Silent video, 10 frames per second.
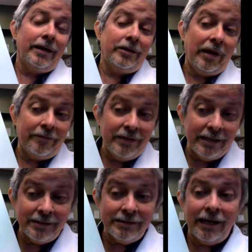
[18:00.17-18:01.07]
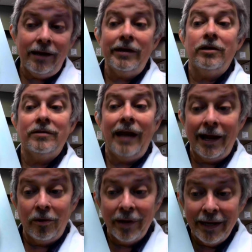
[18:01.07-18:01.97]
You have dysentery or
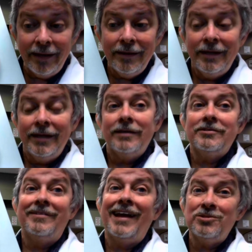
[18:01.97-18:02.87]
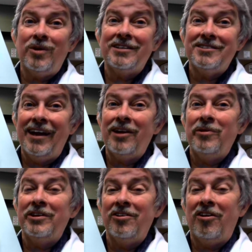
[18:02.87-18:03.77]
diarrhea. So that's what it's like
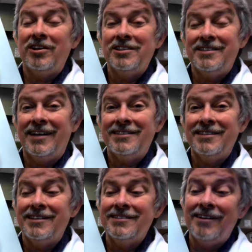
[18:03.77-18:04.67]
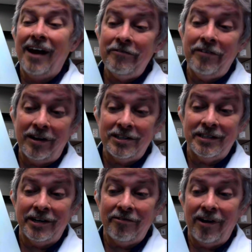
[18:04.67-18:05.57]
when your large intestine is not
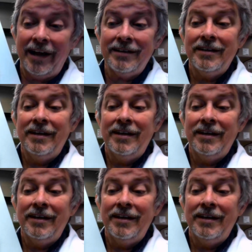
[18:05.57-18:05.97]
functioning right.